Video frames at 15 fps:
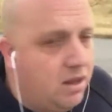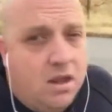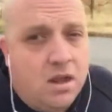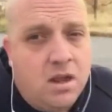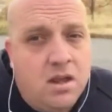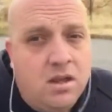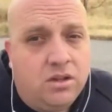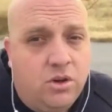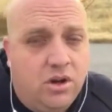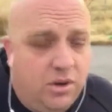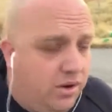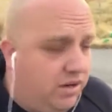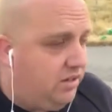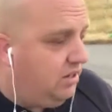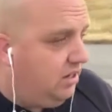So
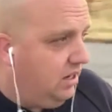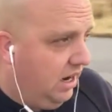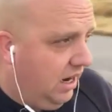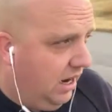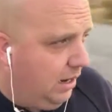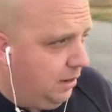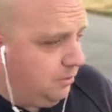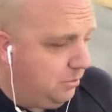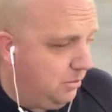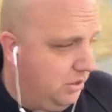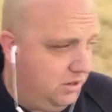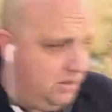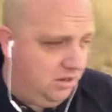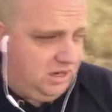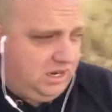anyways,
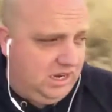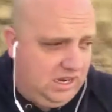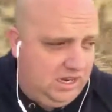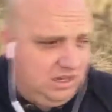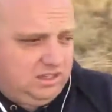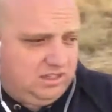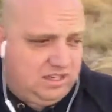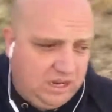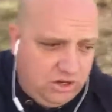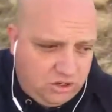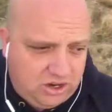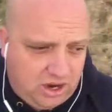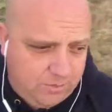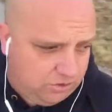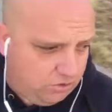take your time
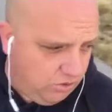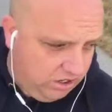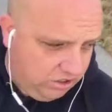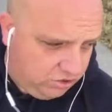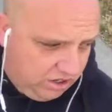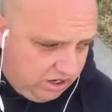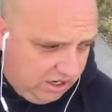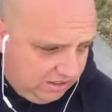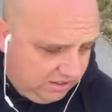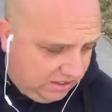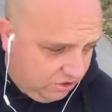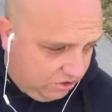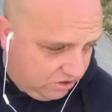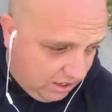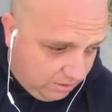with crate training, take your
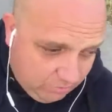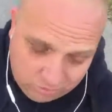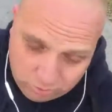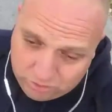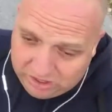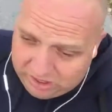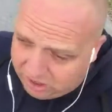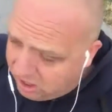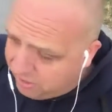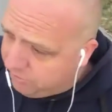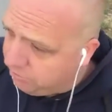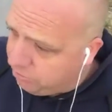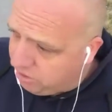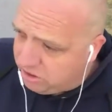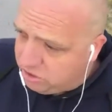time with weaning off of
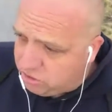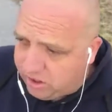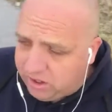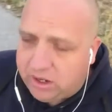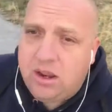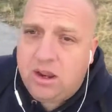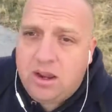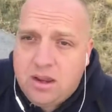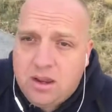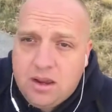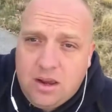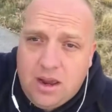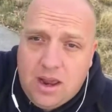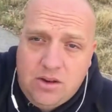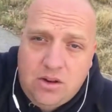crate training,
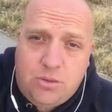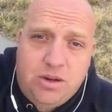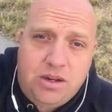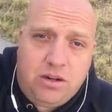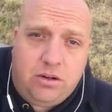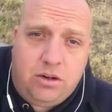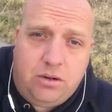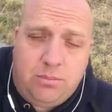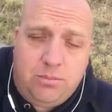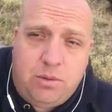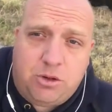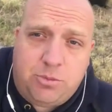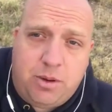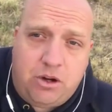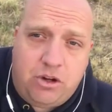and you'll be in much
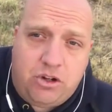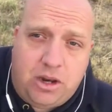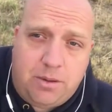better shape.